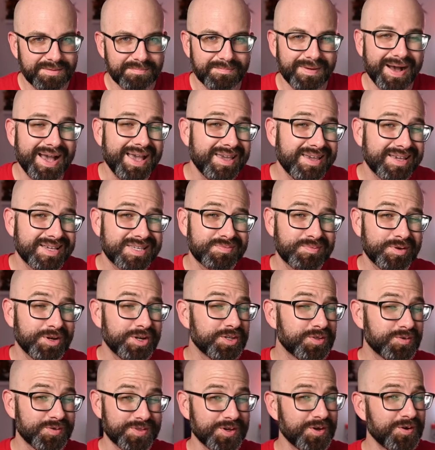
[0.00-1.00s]
My
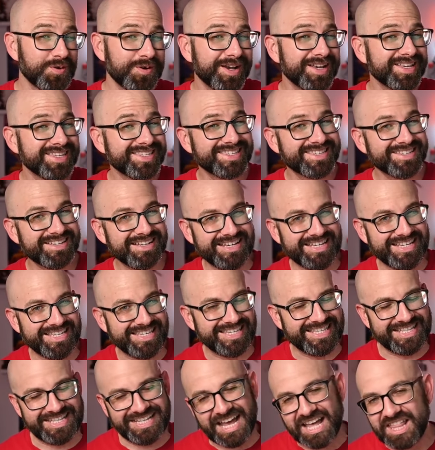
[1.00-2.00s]
experience with OS
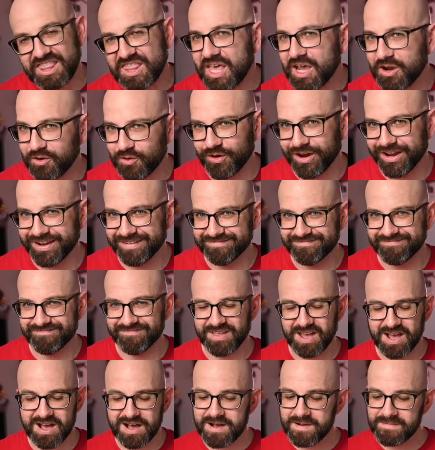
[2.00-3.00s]
is not that great.
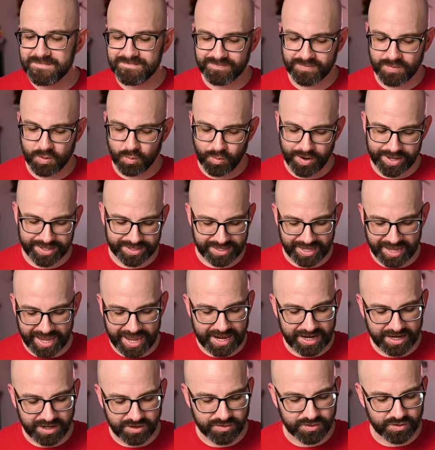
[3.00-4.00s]
Um, when the
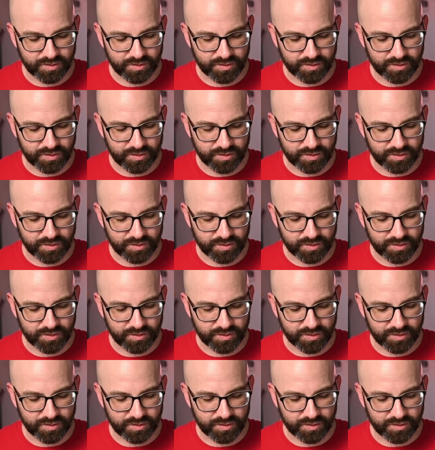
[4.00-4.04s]
handheld